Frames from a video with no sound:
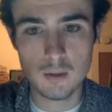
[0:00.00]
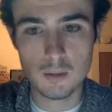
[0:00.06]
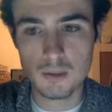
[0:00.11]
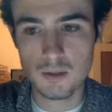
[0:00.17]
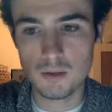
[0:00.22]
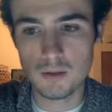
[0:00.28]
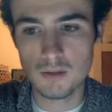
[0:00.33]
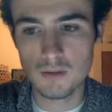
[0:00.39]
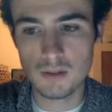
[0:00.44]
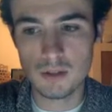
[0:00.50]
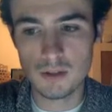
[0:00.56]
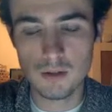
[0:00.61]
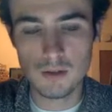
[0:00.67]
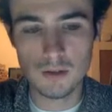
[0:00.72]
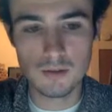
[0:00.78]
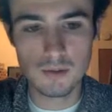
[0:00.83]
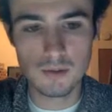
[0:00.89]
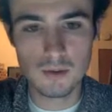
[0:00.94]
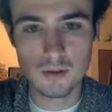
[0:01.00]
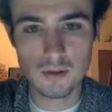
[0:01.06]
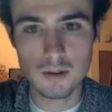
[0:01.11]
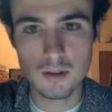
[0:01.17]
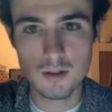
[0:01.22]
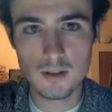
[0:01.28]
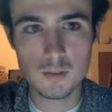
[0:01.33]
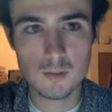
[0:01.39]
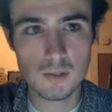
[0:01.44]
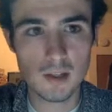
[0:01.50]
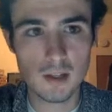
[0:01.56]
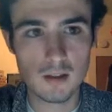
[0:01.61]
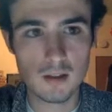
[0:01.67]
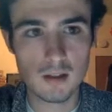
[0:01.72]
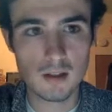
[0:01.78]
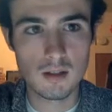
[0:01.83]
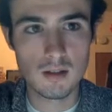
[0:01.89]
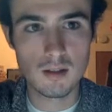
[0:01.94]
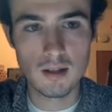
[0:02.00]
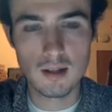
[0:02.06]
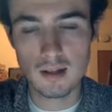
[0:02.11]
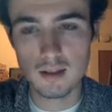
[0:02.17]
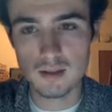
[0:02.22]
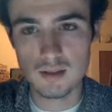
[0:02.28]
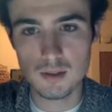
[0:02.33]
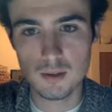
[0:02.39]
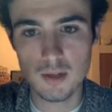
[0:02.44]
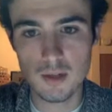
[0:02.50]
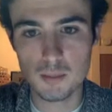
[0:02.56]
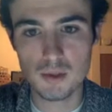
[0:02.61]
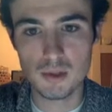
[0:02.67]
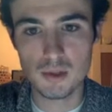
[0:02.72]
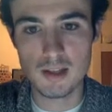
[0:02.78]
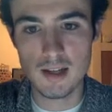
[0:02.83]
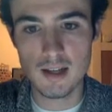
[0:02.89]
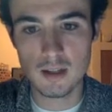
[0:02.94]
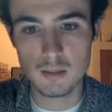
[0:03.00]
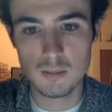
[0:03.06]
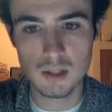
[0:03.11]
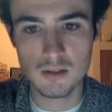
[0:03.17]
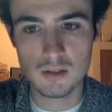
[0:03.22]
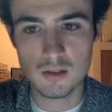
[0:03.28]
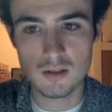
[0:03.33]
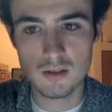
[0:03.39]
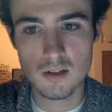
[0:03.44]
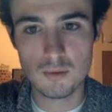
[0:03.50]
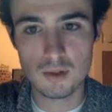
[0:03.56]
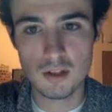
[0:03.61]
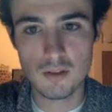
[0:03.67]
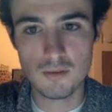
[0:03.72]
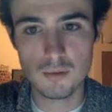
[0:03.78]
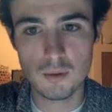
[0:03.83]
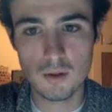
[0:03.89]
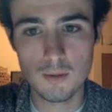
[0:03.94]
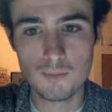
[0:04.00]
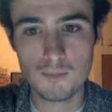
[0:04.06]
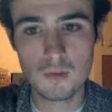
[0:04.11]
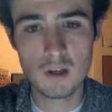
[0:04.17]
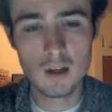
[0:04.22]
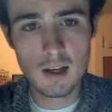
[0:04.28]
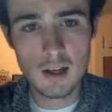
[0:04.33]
I'll be doing a video in the future here explaining the lines in the Grand Prix attack, but it starts off with e4.